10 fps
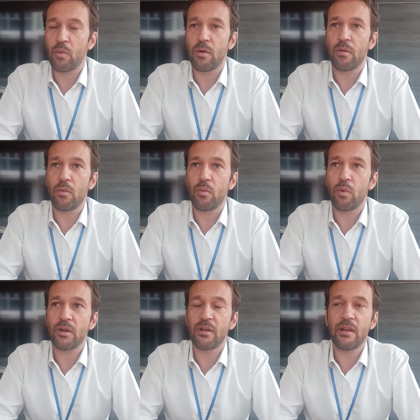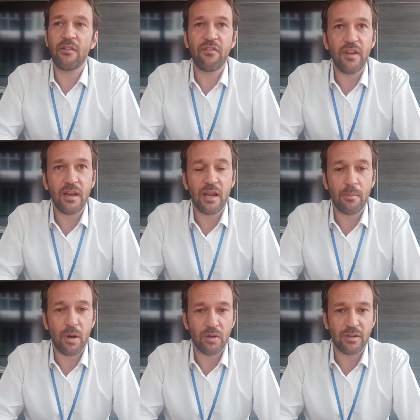what they think
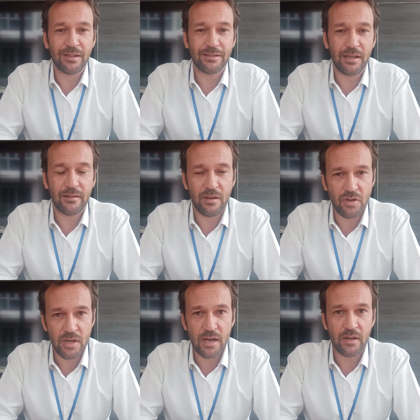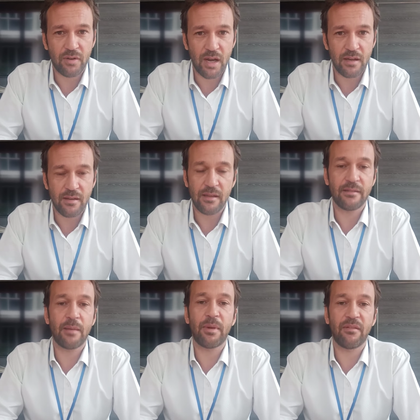about sales engineering training and some
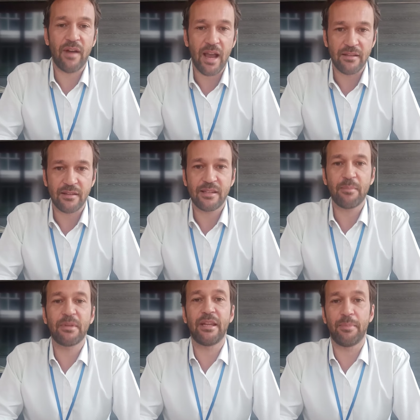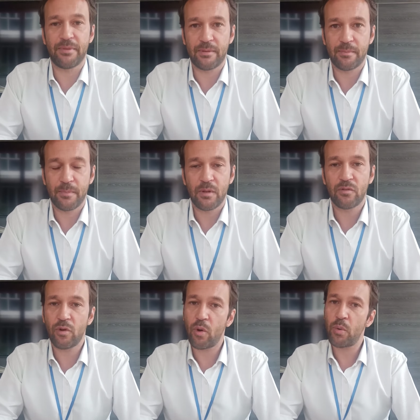advice, some tips.
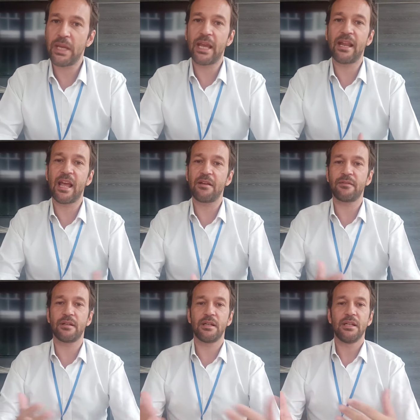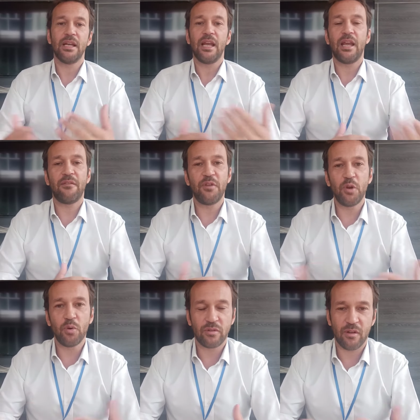So we can have a
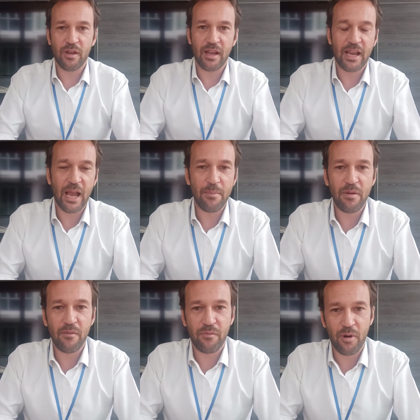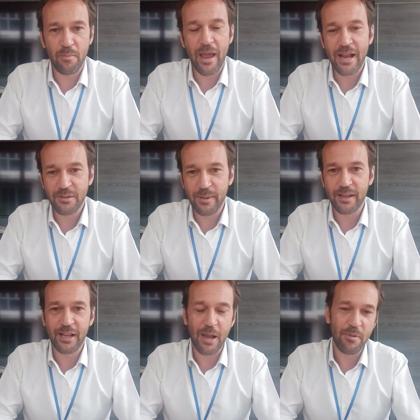views uh, coming from expert
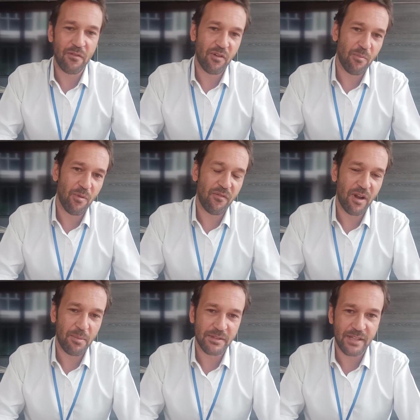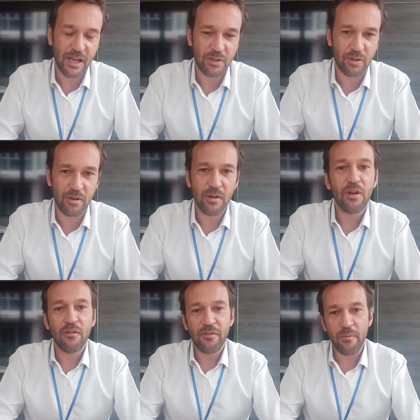coming from pharma sector,
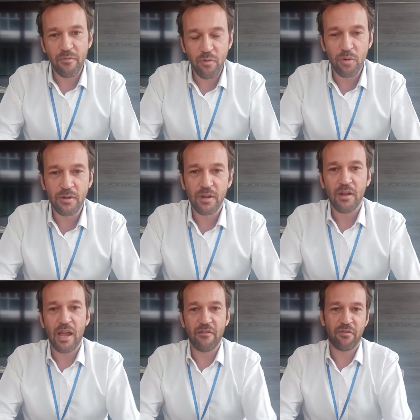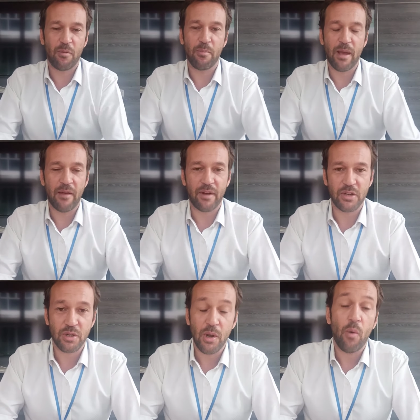from food and from beverage,
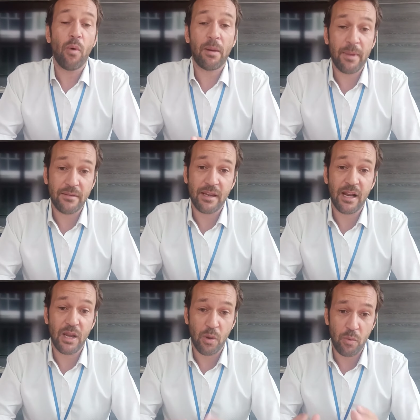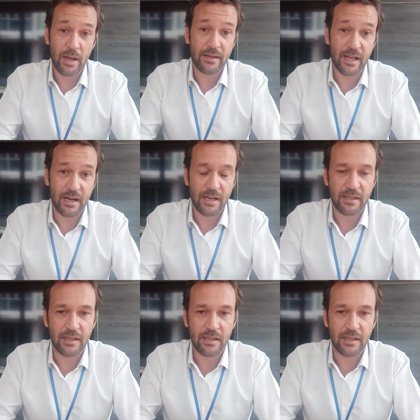where basically we are targeting.